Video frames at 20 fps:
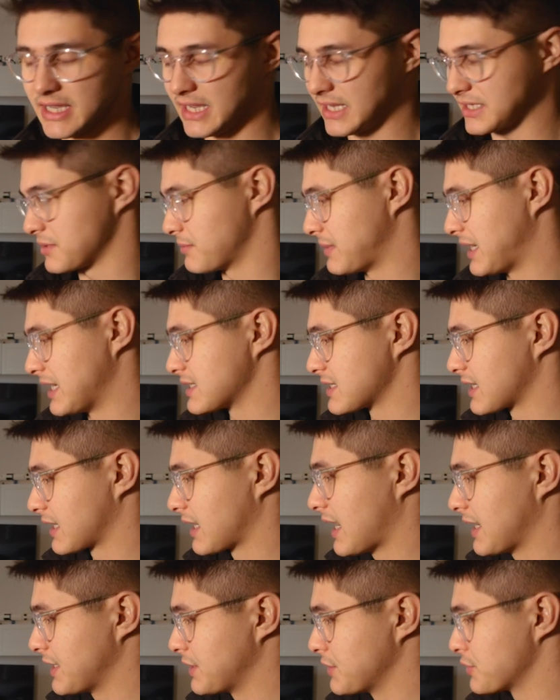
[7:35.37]
It's amazing.
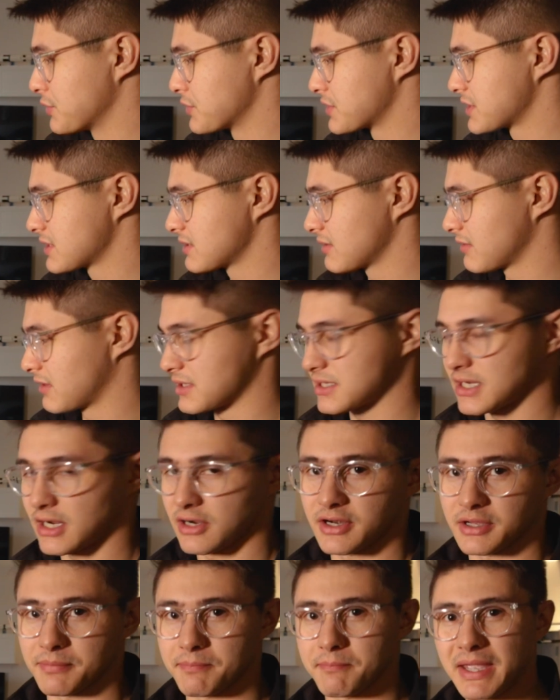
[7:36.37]
I use the
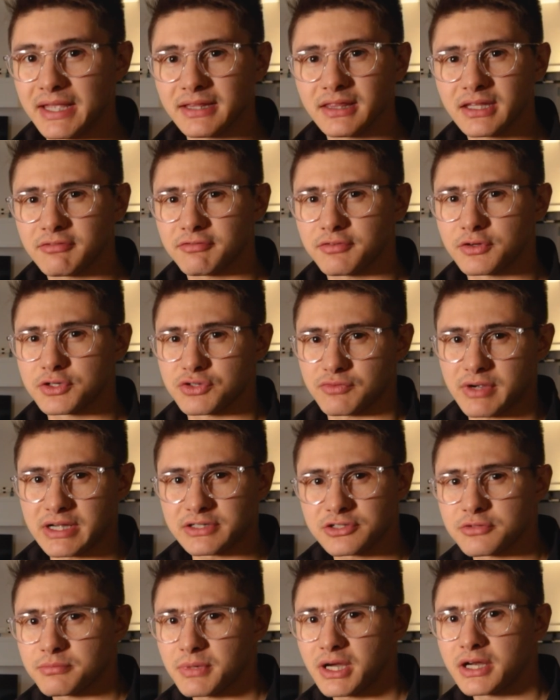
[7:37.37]
Teradek mainly for
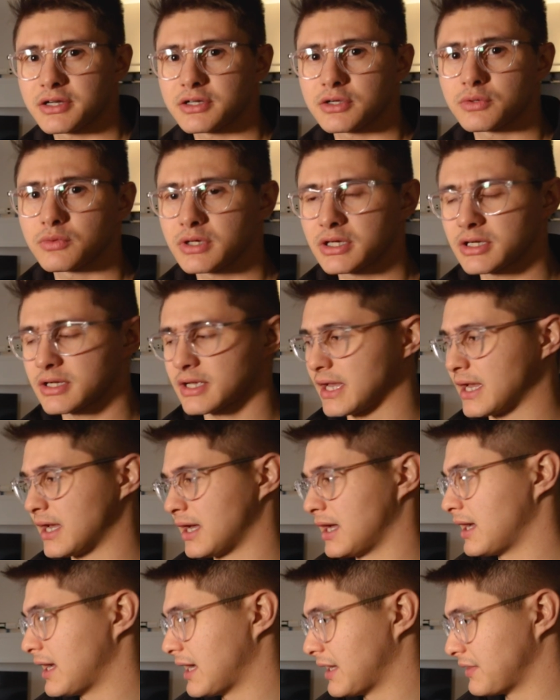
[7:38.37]
director monitor work,
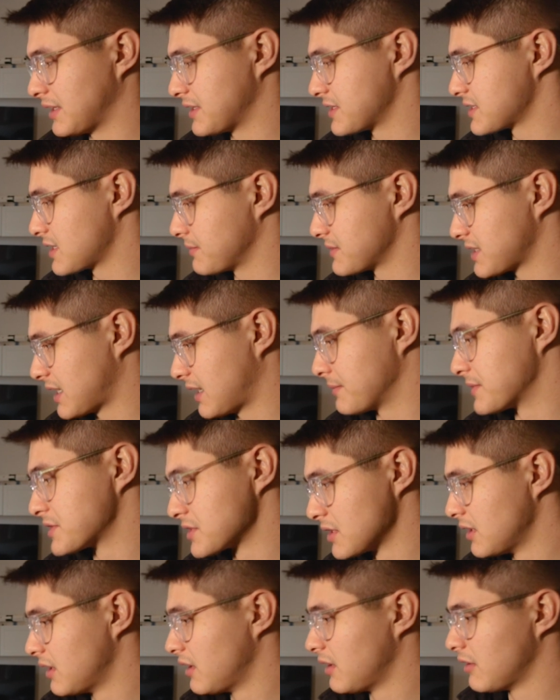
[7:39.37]
and then sometimes
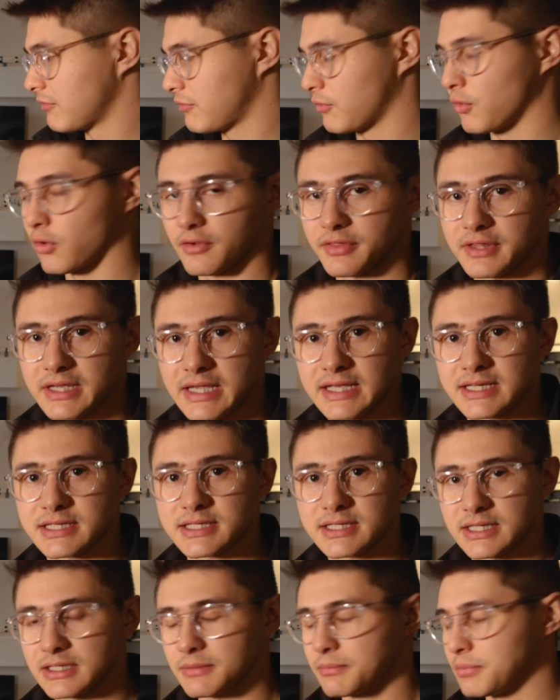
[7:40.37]
for the
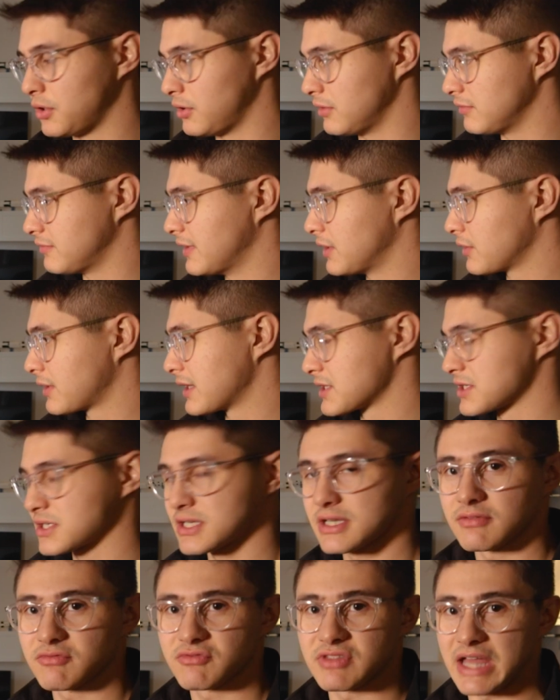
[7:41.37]
AC to pull
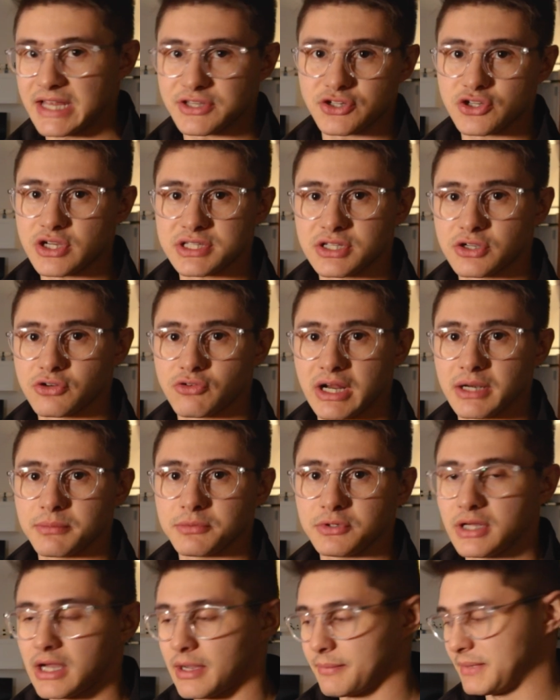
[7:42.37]
focus. That's just
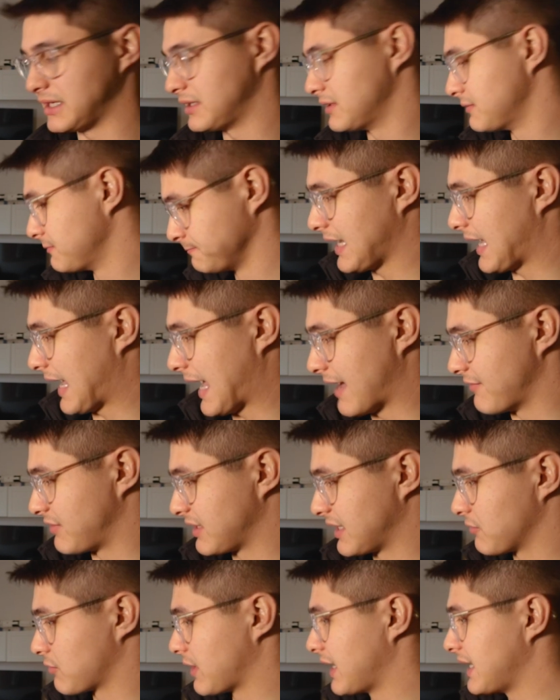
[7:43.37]
incredible. I mean,
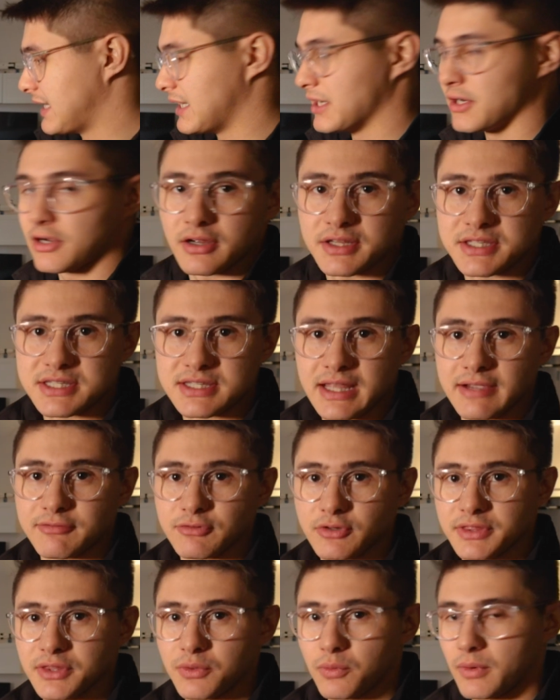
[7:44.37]
having it right here, it's
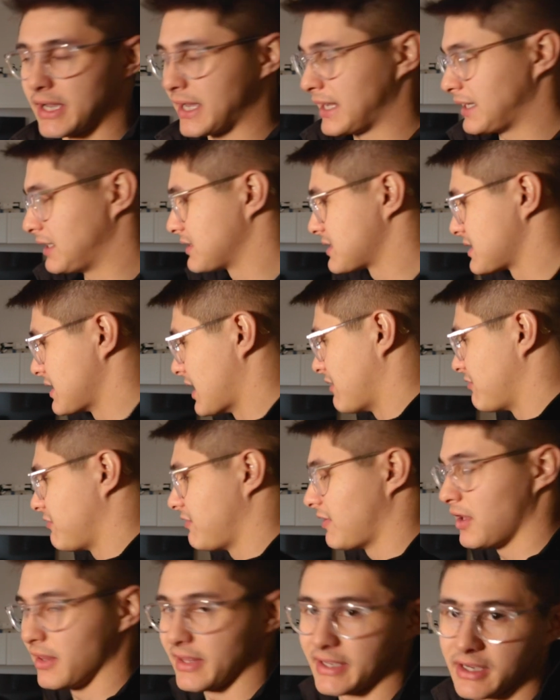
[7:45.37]
never in the way, it's not
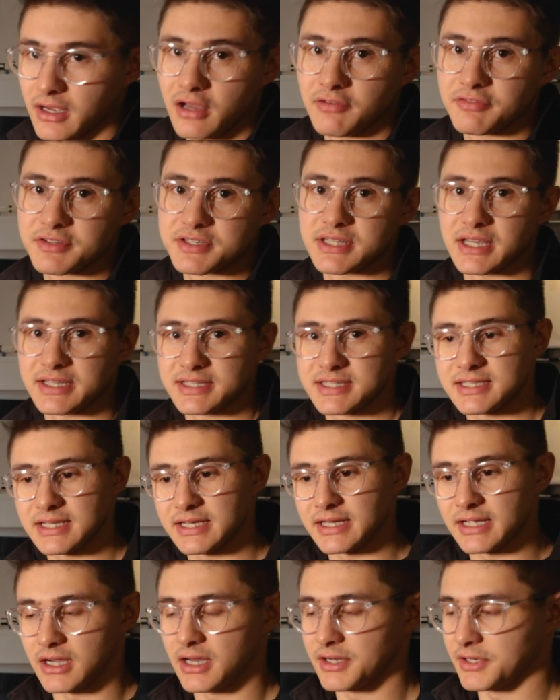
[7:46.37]
falling off, it's not
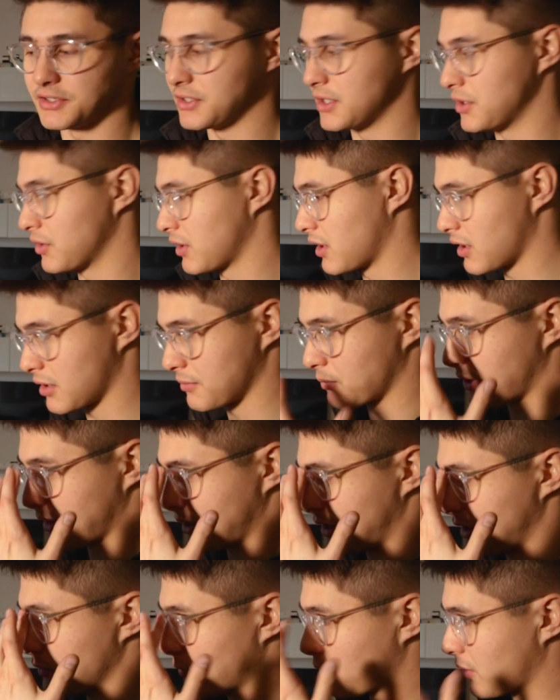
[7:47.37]
sitting on a no arm where
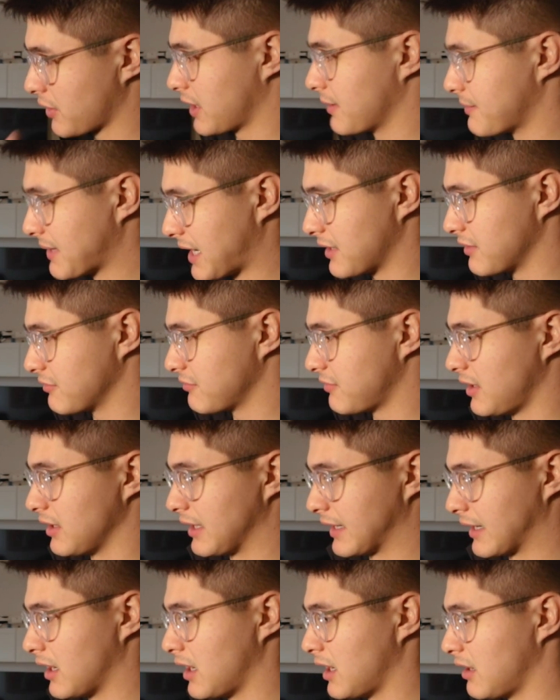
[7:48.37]
you need to worry about it
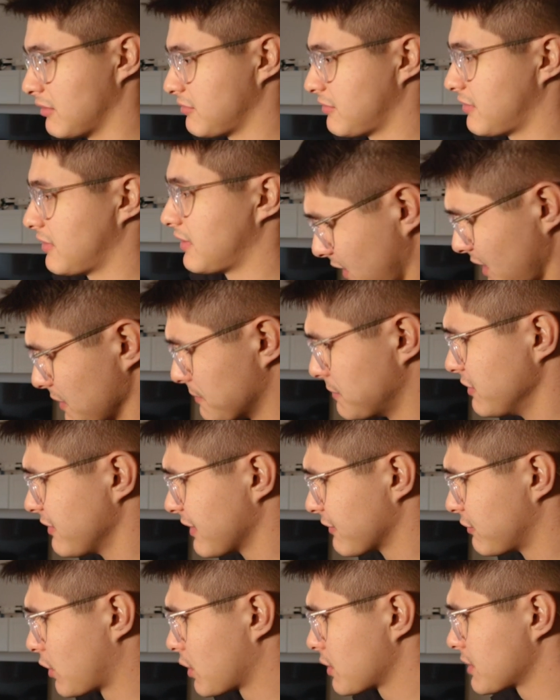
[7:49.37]
falling off.
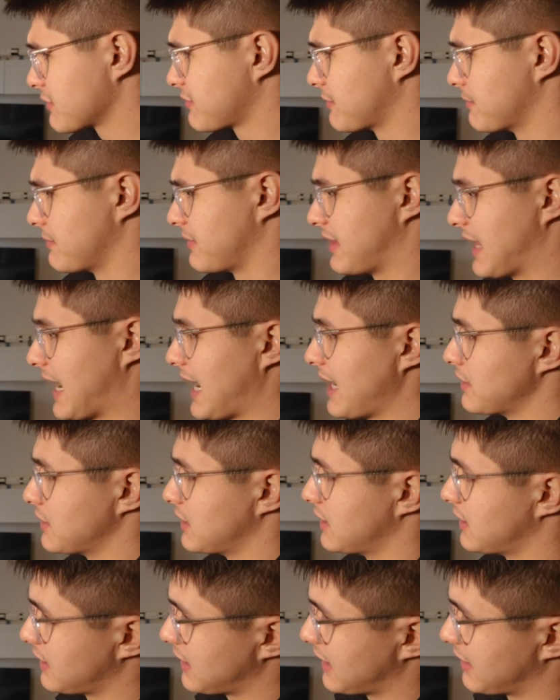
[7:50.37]
Moving forward from that,
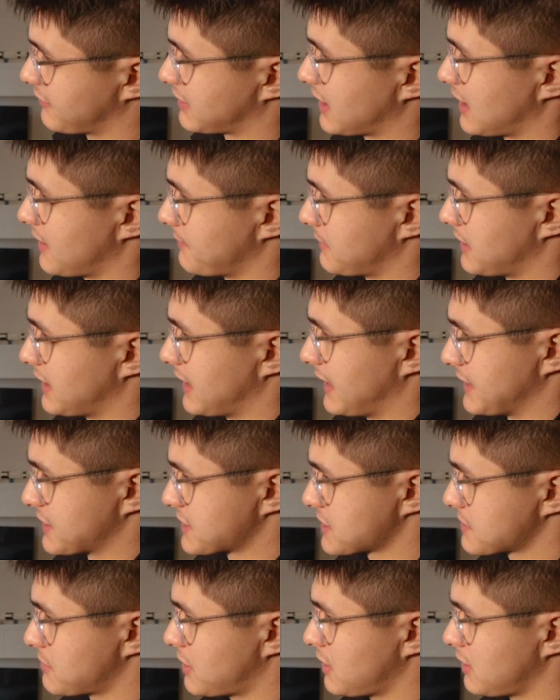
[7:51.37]
I've got my
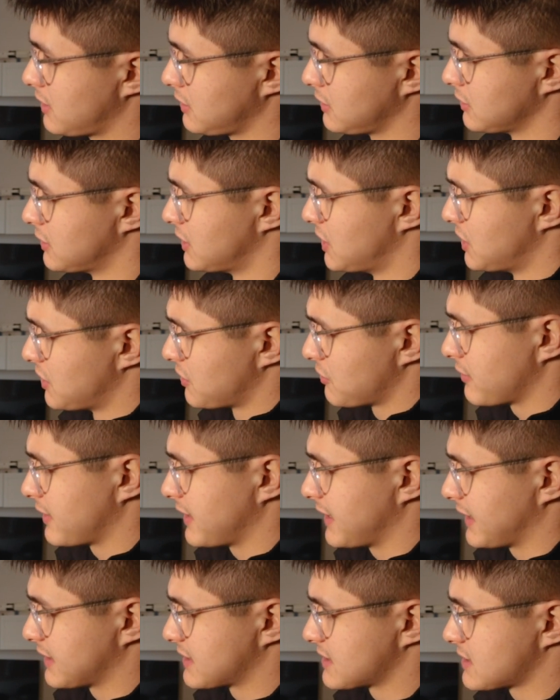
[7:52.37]
small
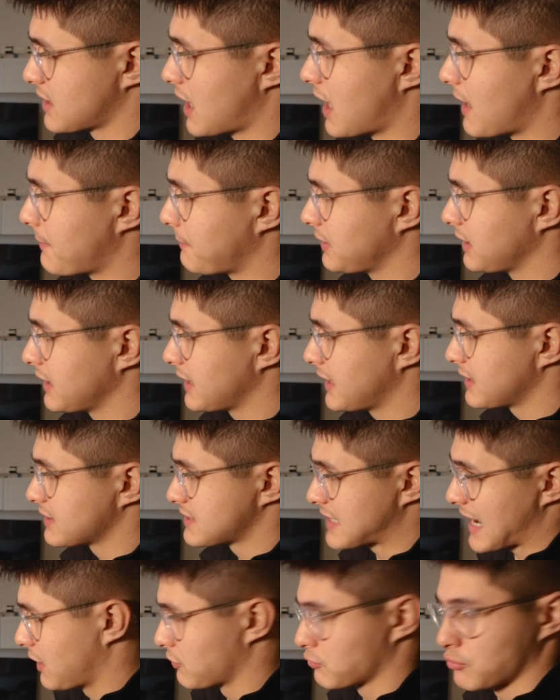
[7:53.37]
rig top
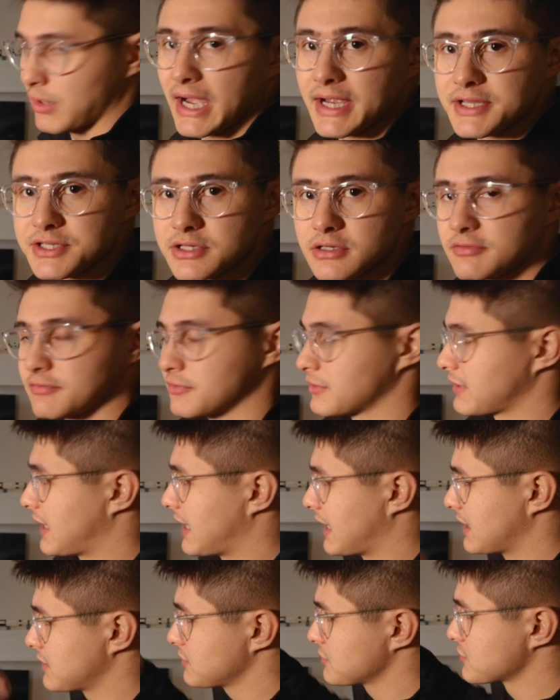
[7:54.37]
plate, a riser for the
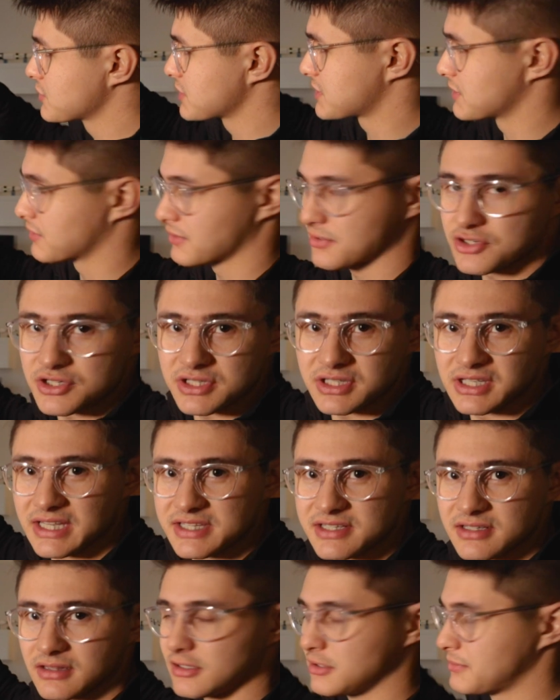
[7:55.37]
handle, just so it just
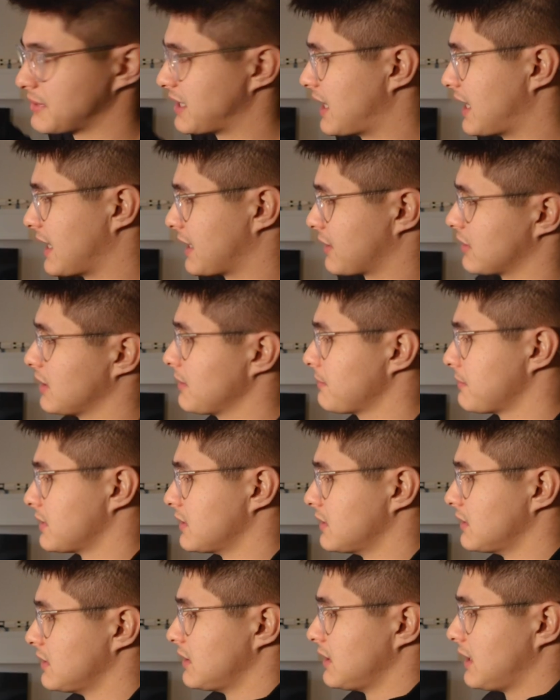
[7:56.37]
gets a little bit higher up,
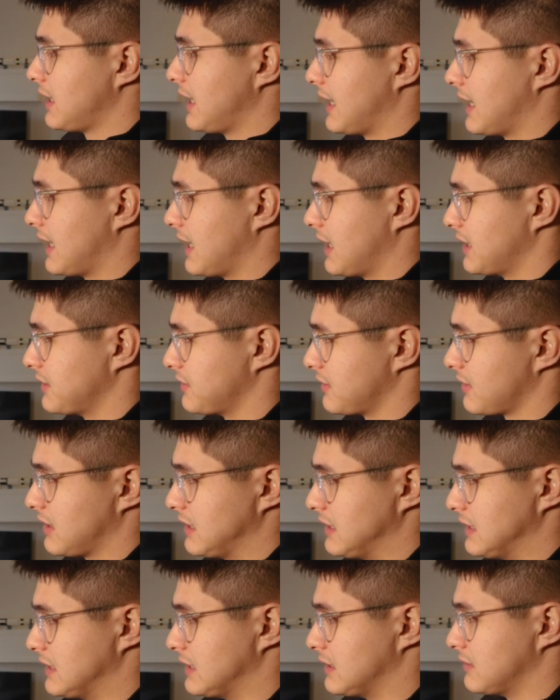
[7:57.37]
and
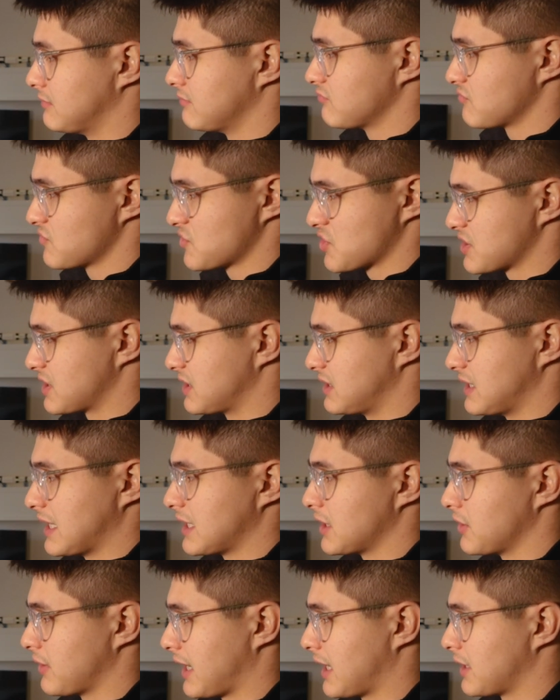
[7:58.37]
just a
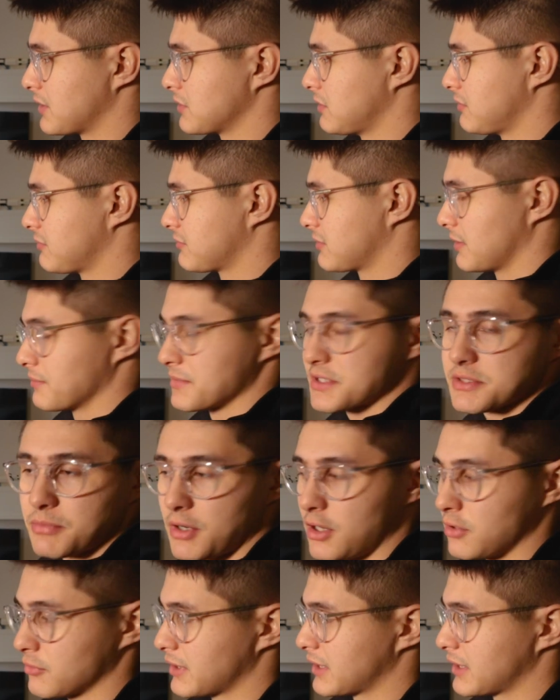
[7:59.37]
NATO handle from Small